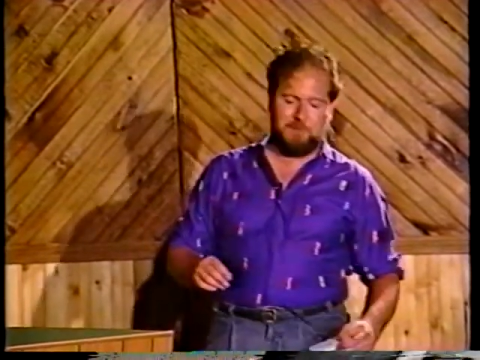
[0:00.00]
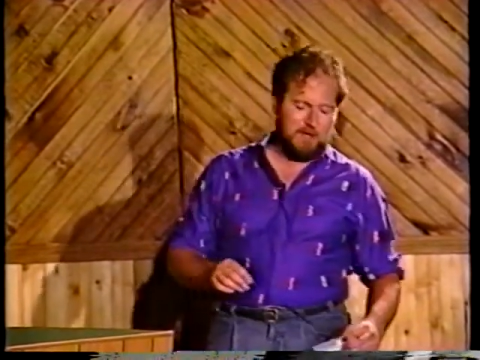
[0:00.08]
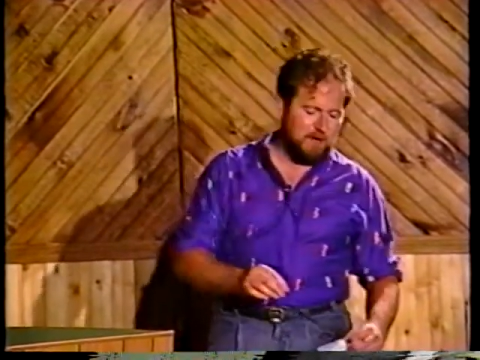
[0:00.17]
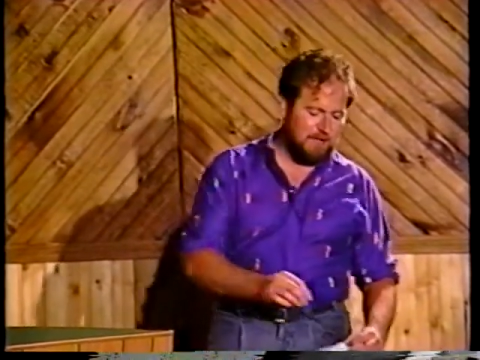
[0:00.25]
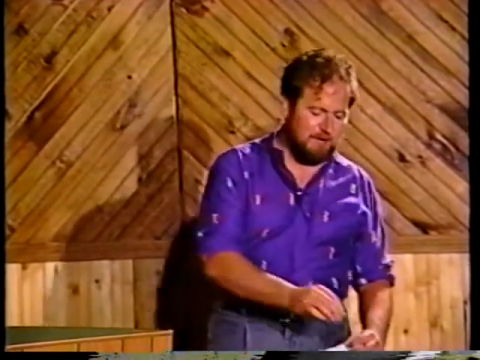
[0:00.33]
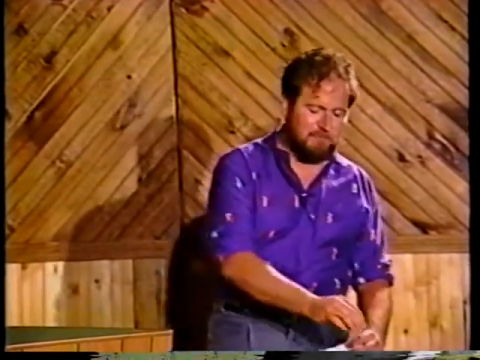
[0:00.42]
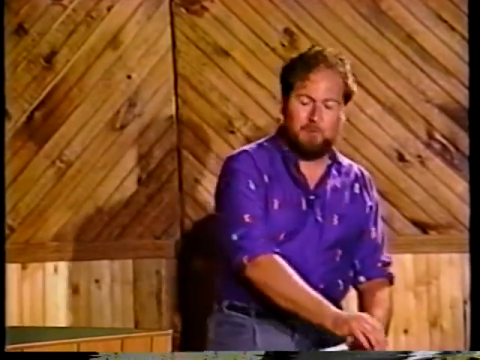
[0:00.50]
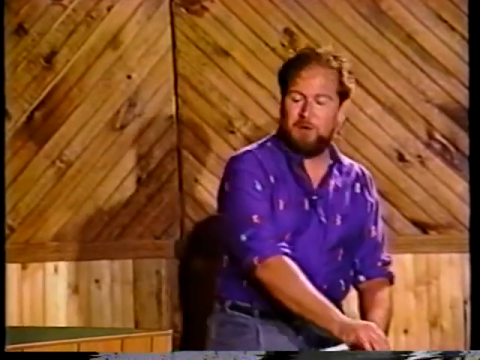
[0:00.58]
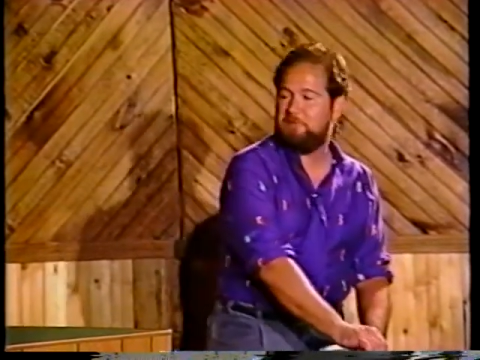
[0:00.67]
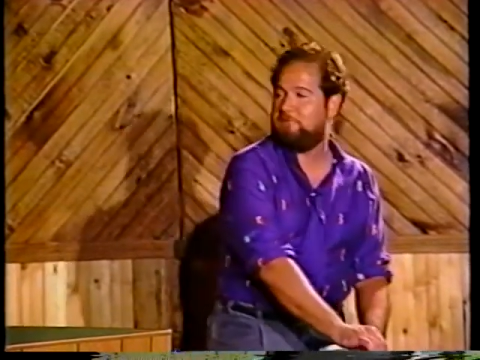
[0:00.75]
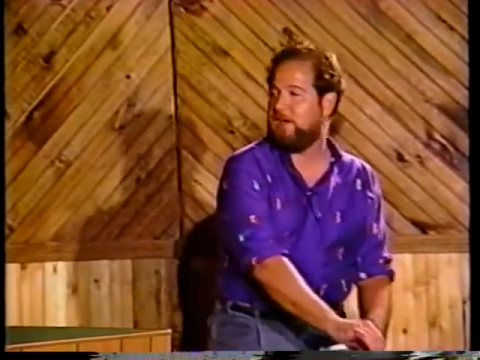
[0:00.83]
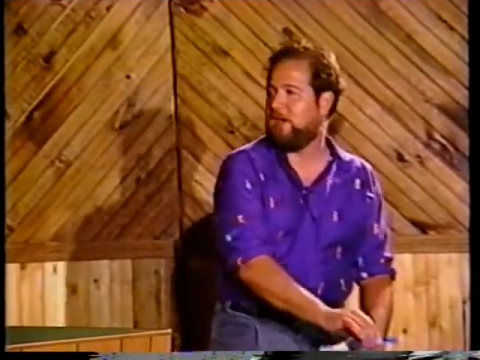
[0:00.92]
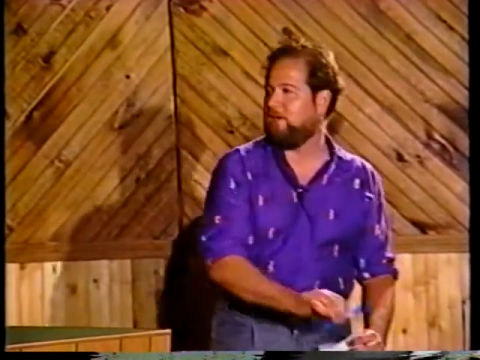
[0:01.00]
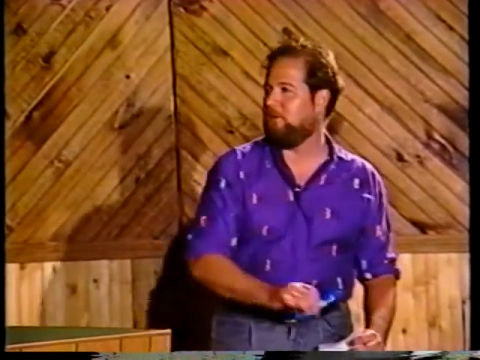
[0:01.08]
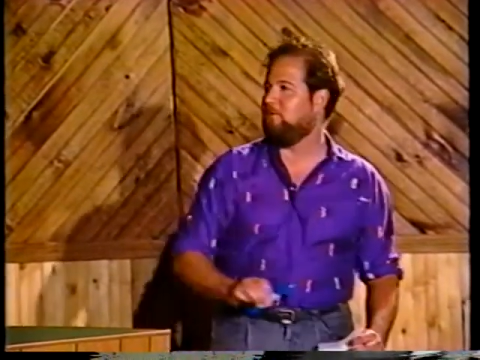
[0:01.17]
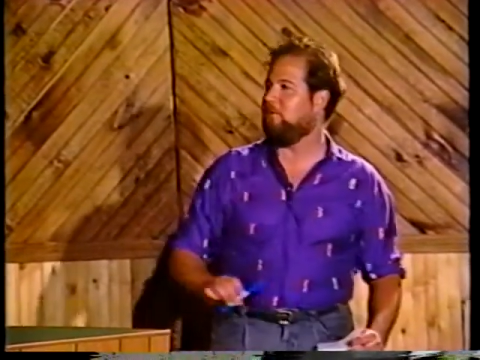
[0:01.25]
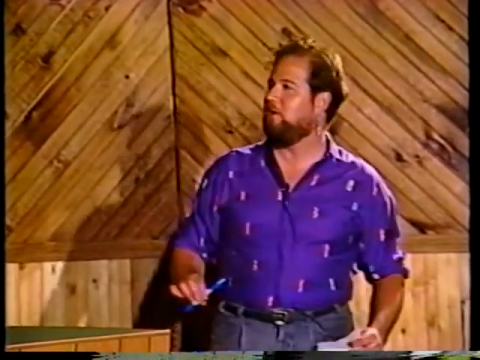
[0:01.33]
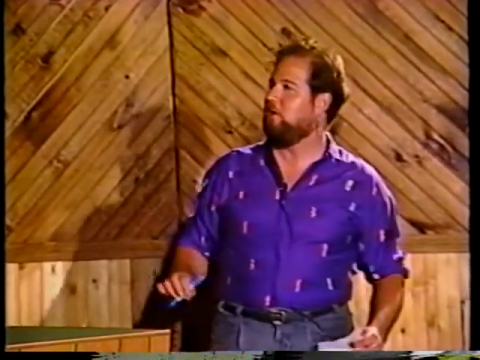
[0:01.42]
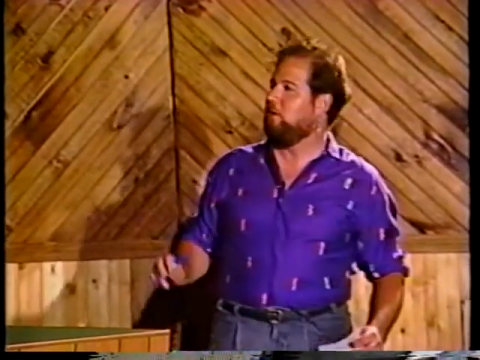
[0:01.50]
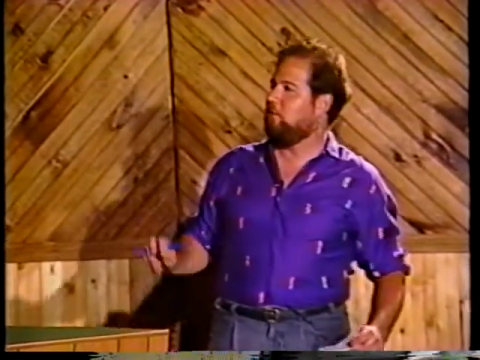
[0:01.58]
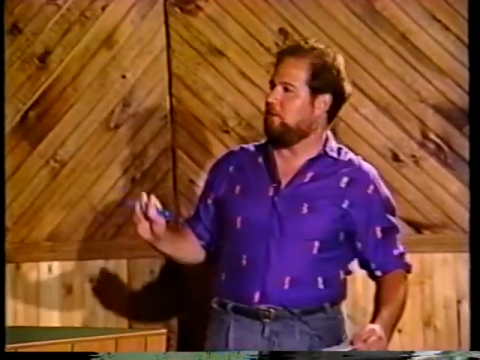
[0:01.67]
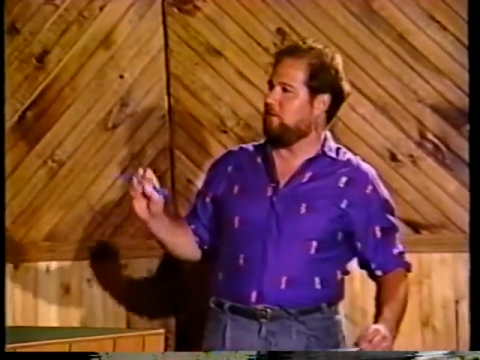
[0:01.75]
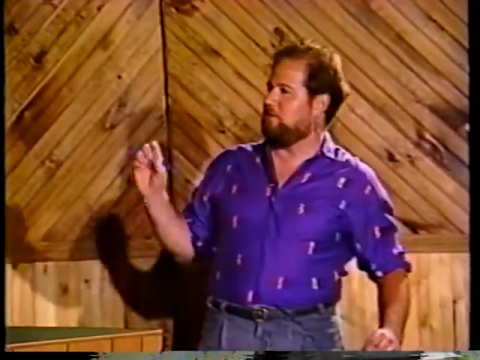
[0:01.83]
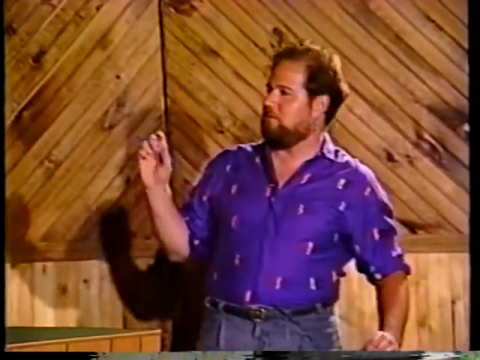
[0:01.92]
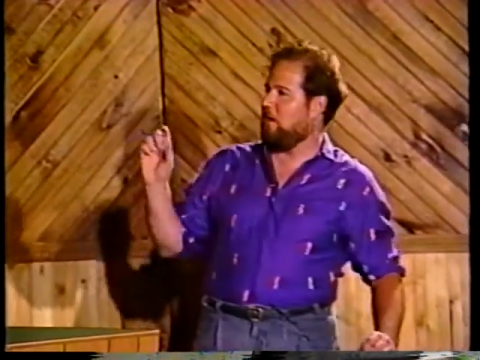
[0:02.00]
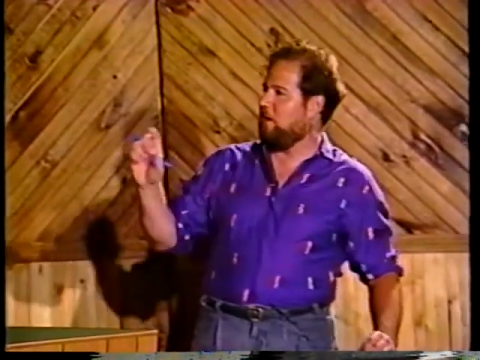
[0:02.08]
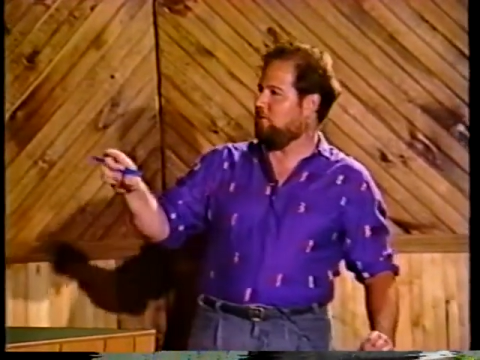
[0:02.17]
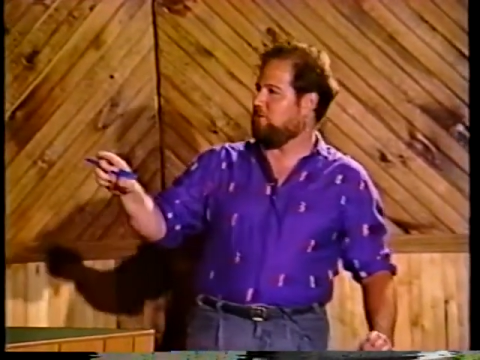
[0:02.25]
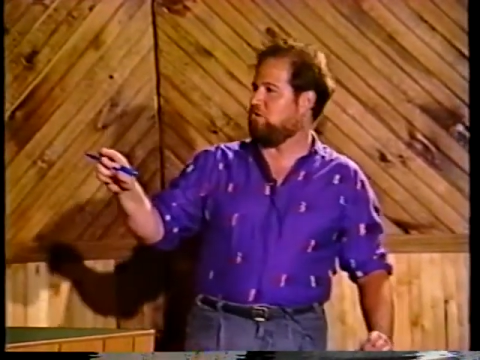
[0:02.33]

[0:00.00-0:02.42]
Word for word: They all have point value. We're going to start with